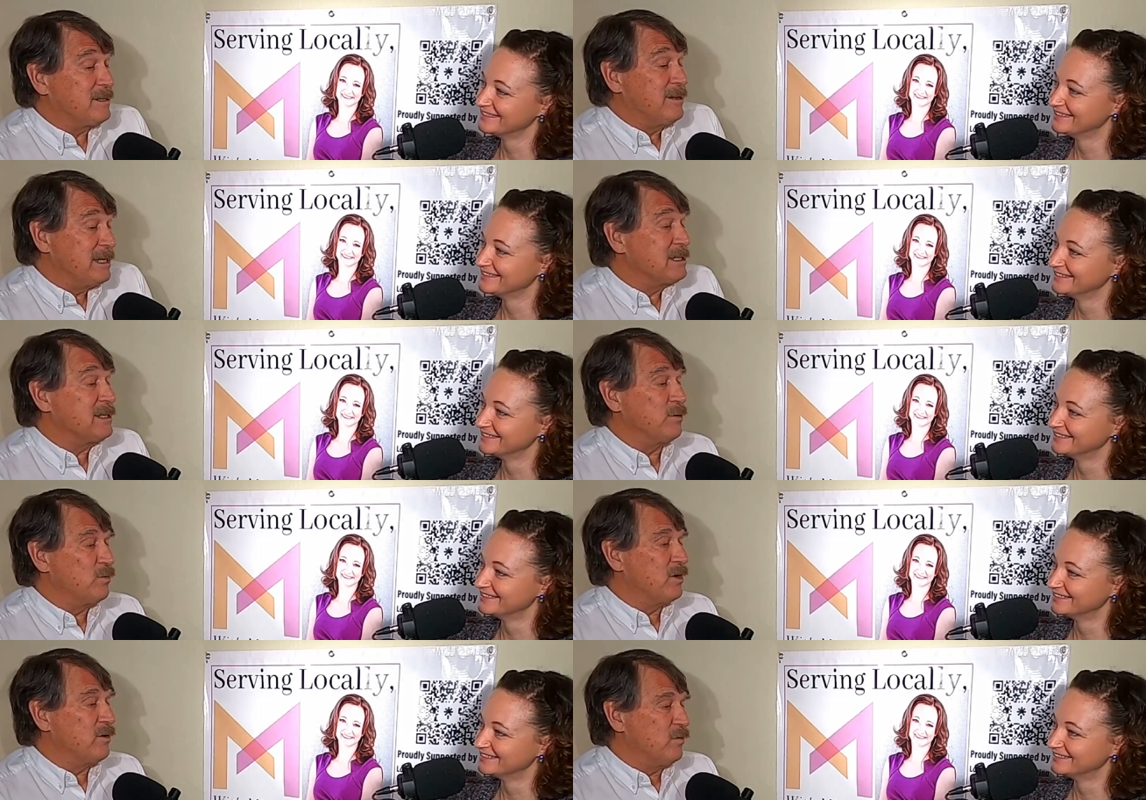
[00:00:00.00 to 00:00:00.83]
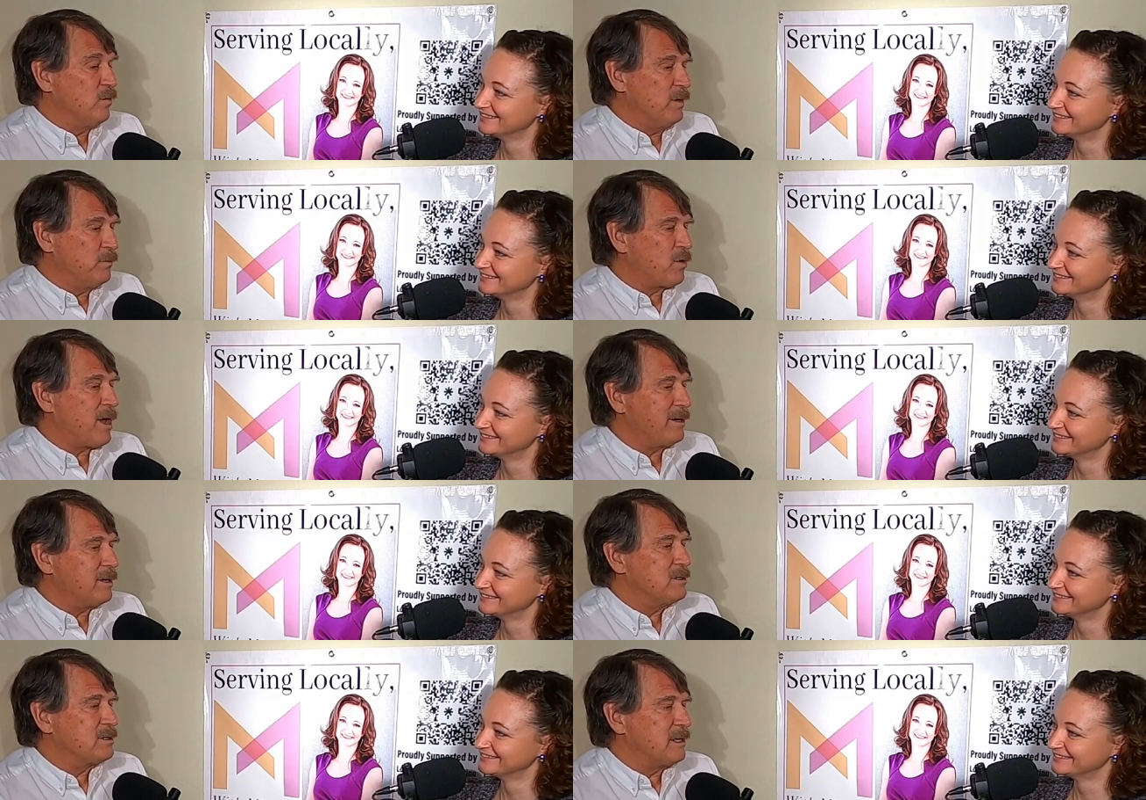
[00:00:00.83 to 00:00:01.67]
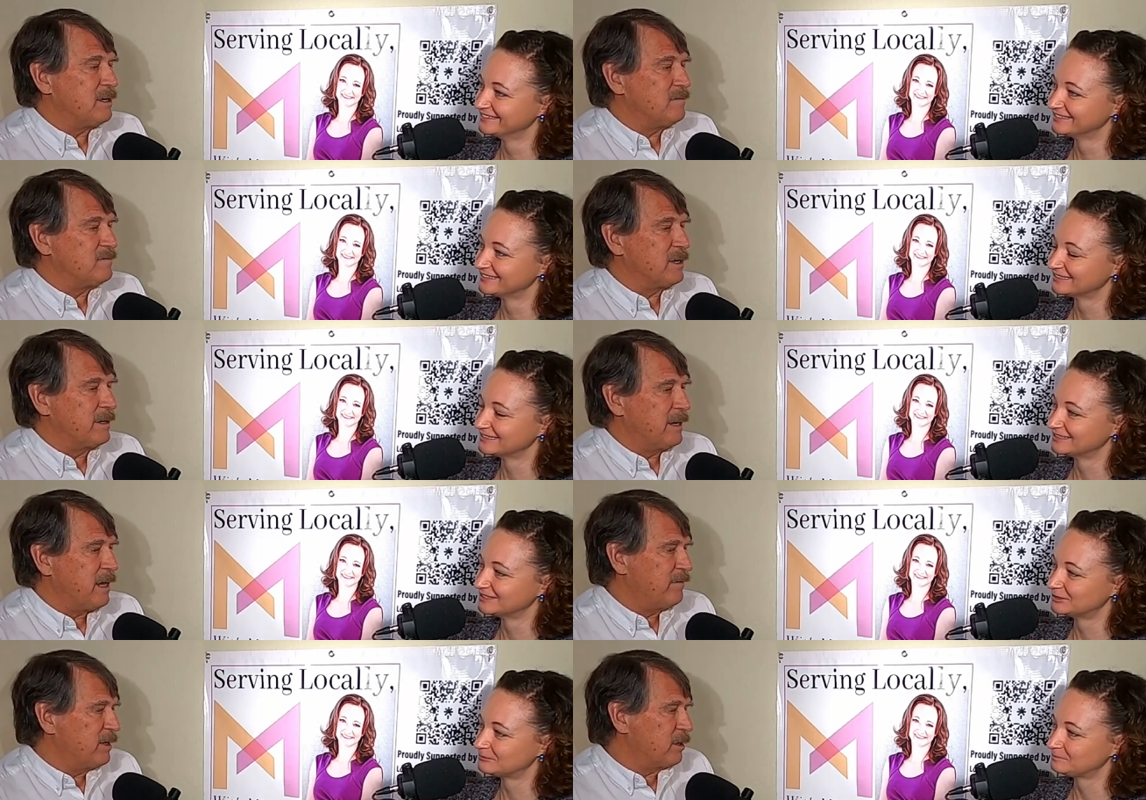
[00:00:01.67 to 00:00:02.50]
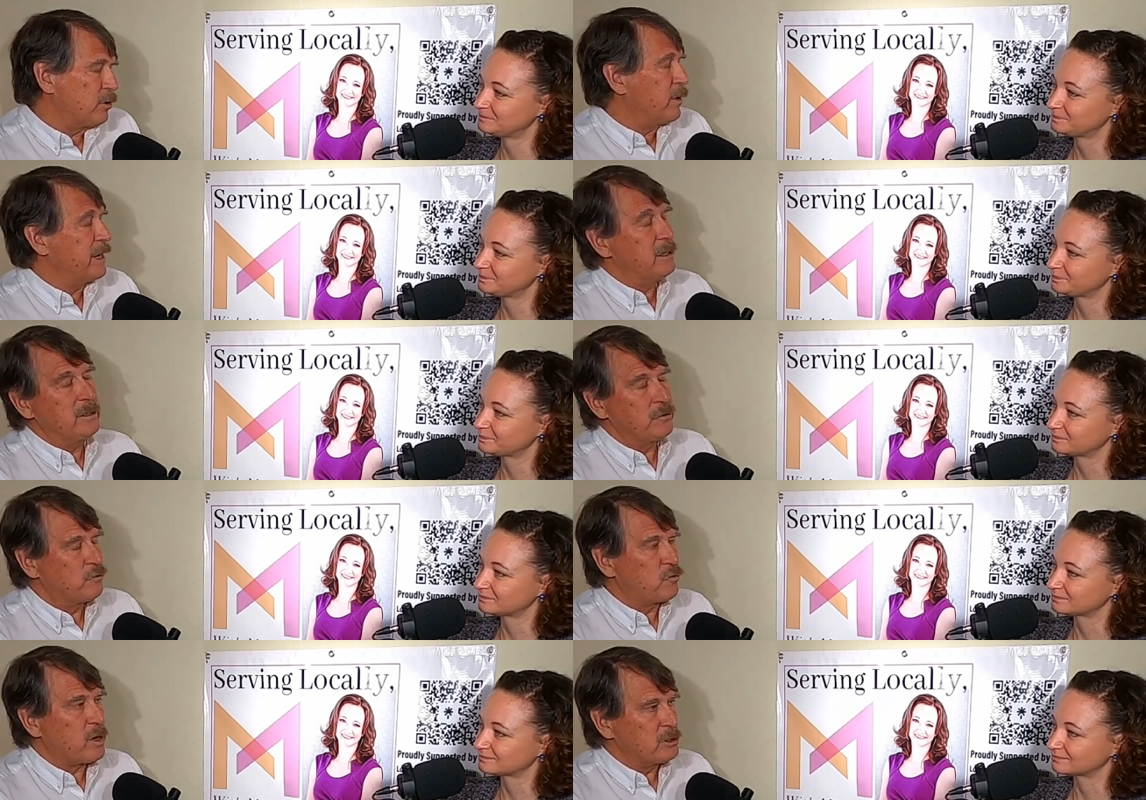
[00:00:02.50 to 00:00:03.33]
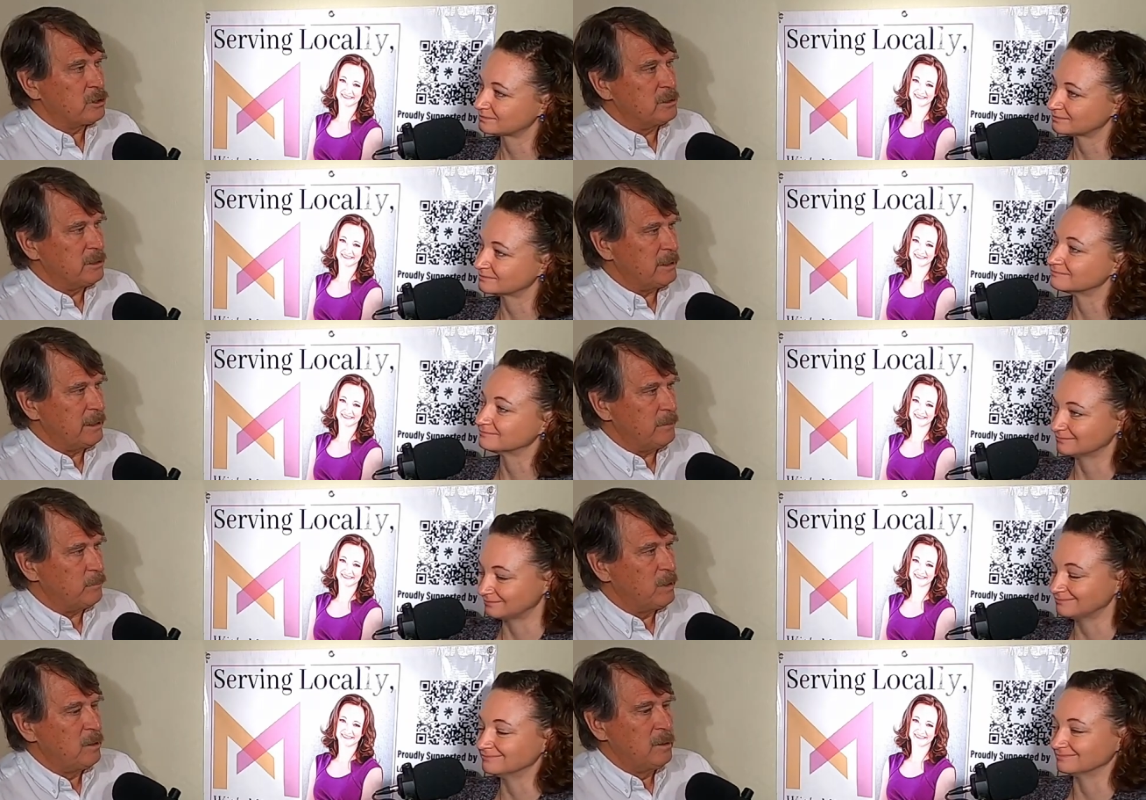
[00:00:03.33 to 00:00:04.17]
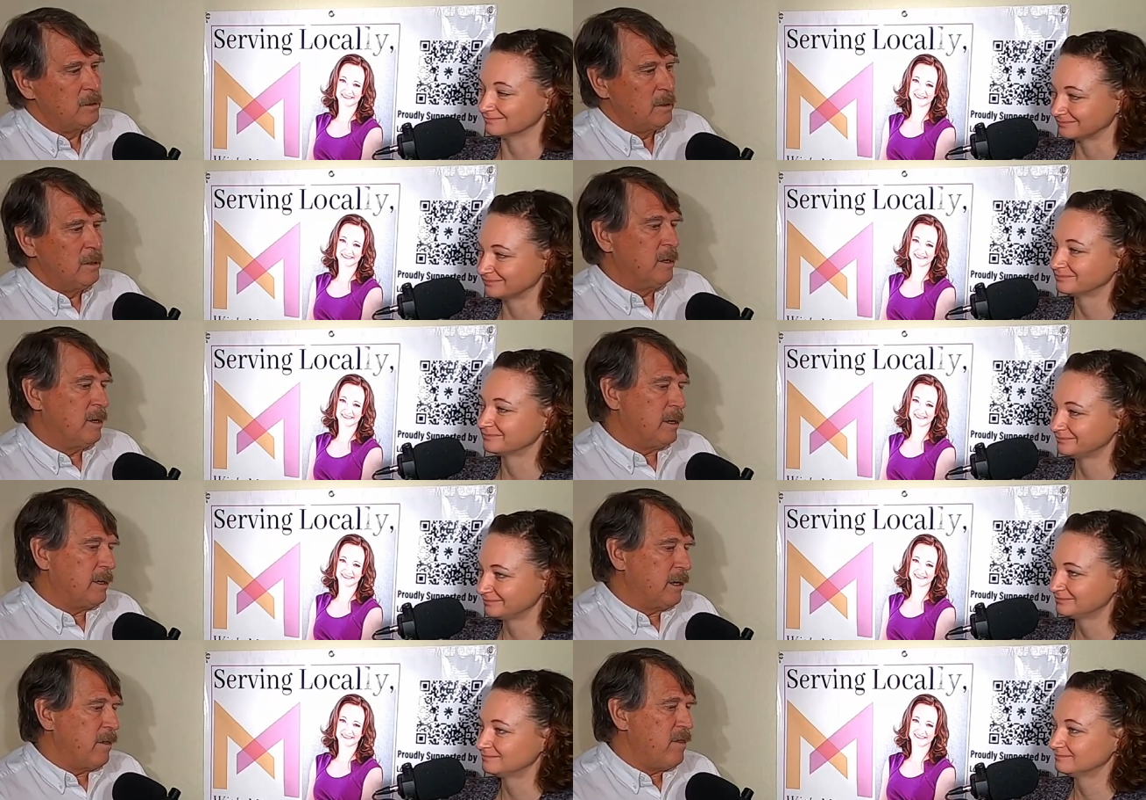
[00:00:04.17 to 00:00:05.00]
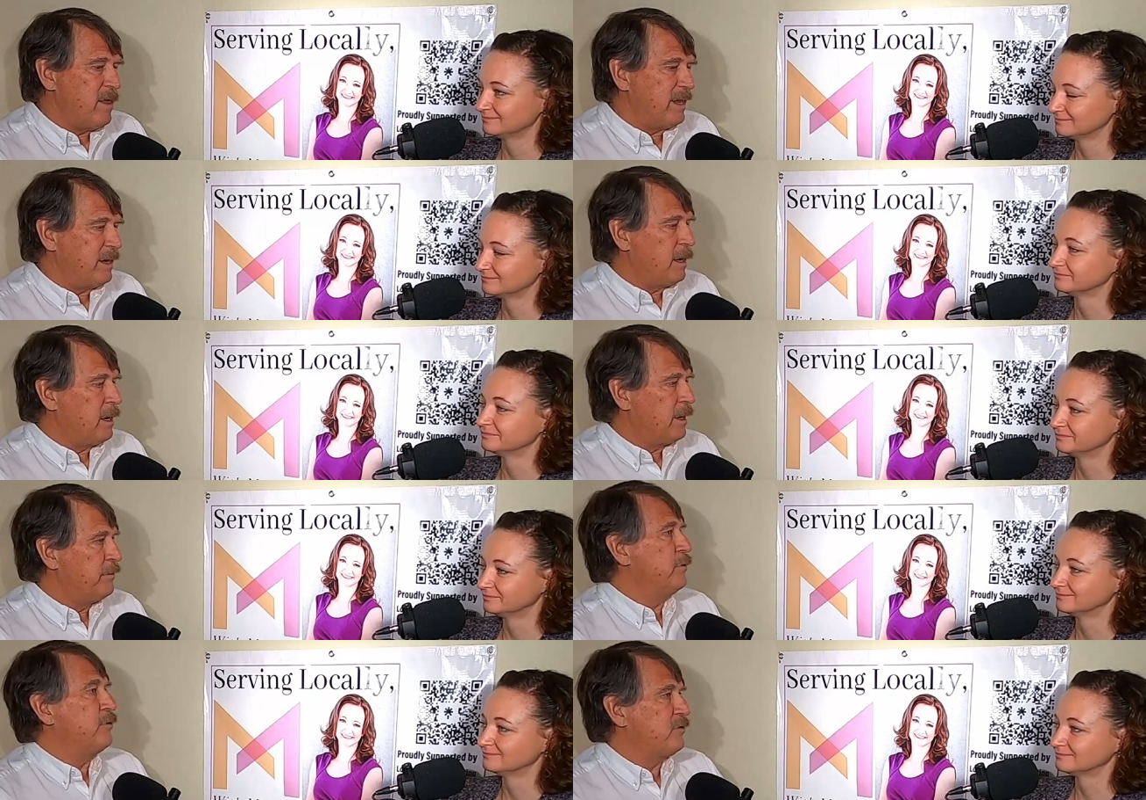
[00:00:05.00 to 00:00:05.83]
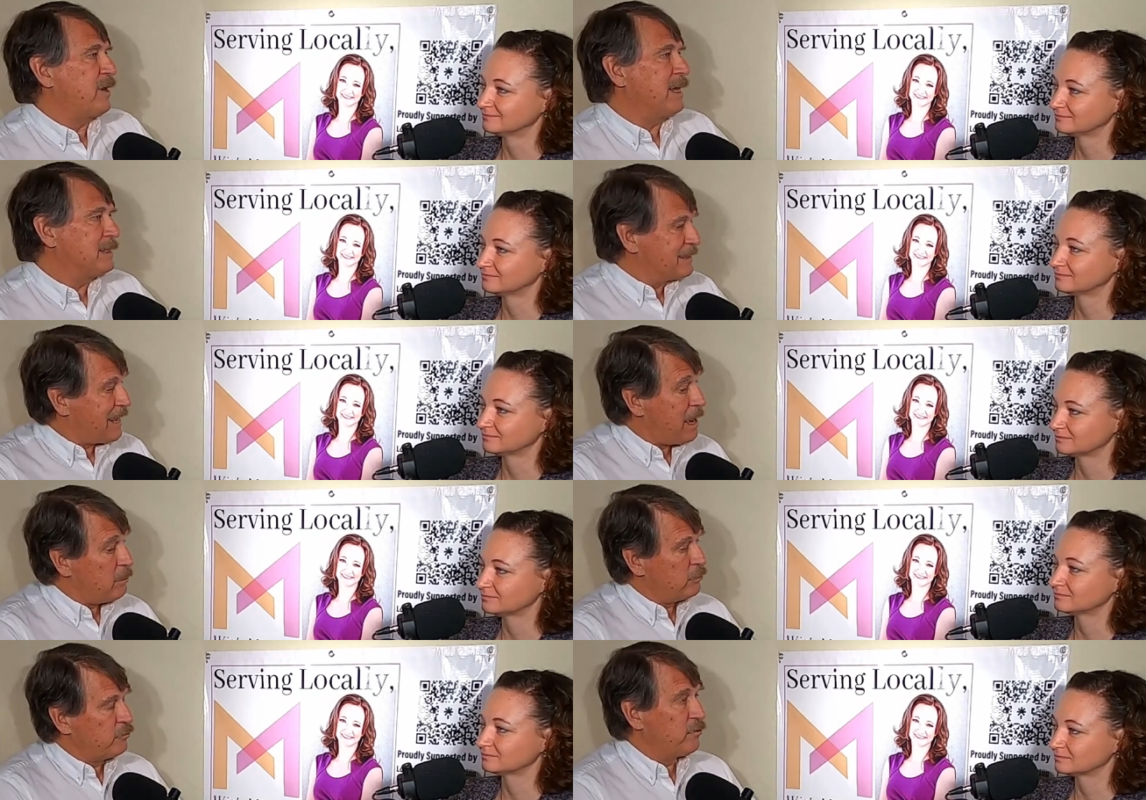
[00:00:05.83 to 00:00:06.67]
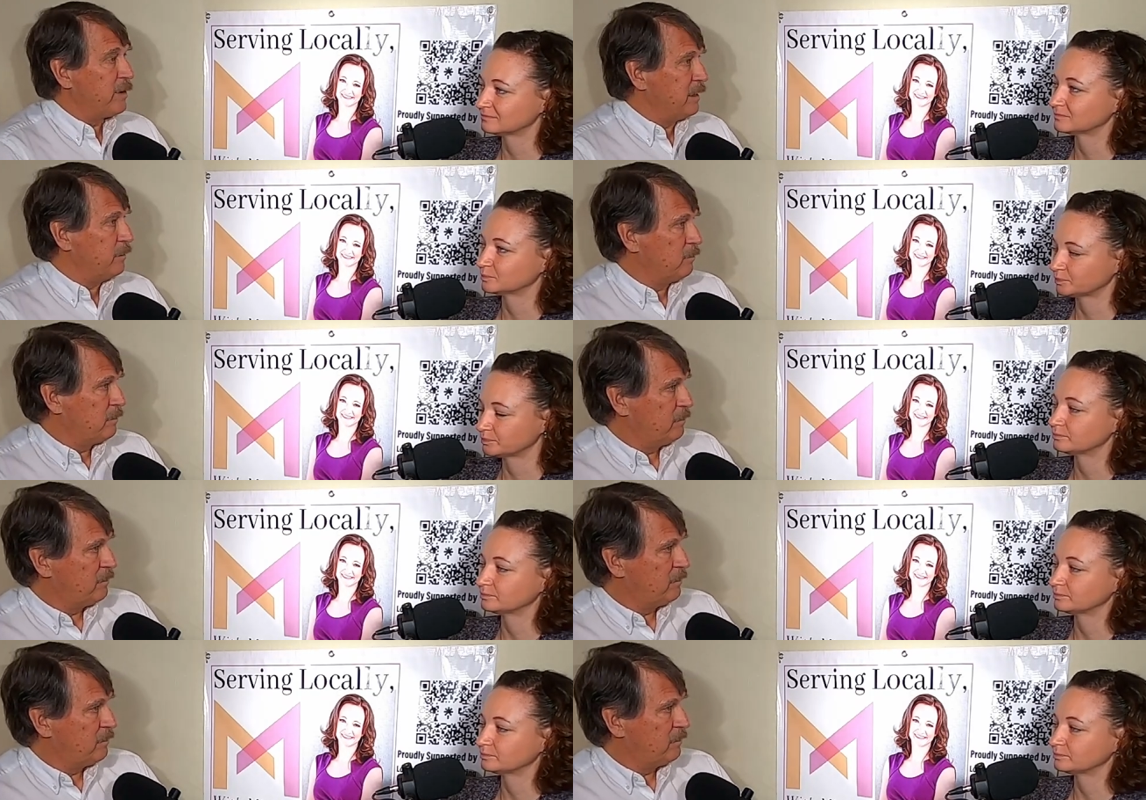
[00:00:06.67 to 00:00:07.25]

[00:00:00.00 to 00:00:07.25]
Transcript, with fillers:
Speaker 1: seriously where we pride ourselves on having a great construction team mm-hmm. uh, that understands how to train